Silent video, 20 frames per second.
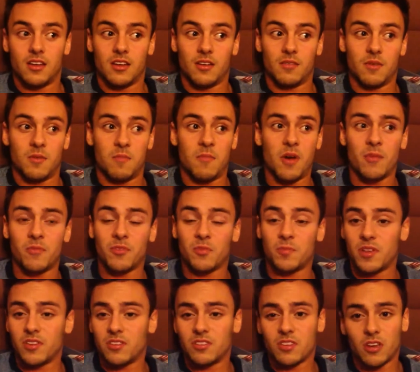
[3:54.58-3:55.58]
My mum's
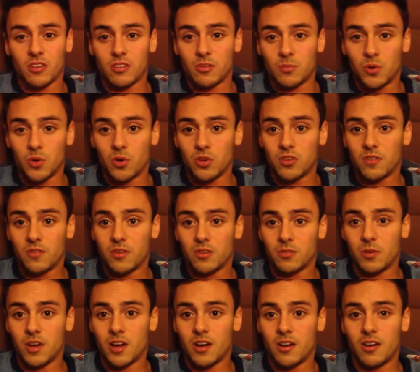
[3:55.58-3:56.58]
been so supportive as
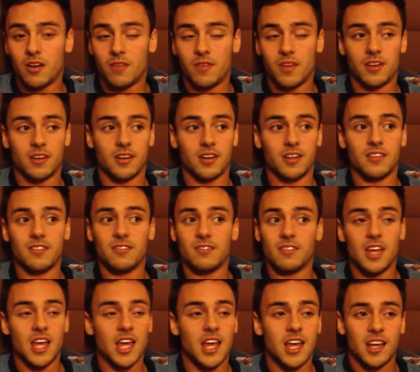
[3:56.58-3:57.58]
well. I mean, I can
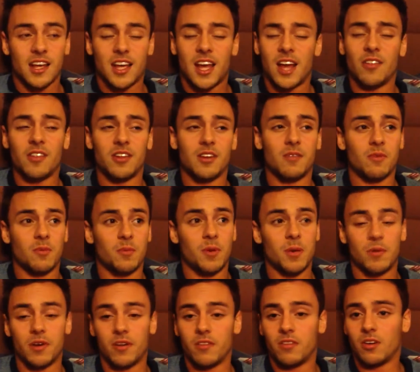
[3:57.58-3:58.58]
count the number of
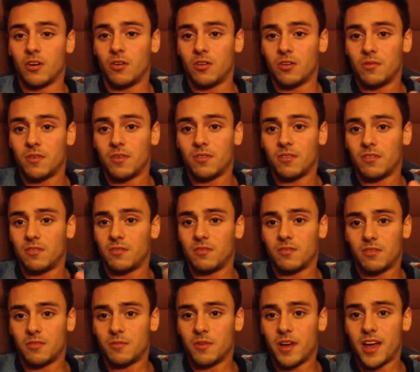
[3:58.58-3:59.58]
people I've told on my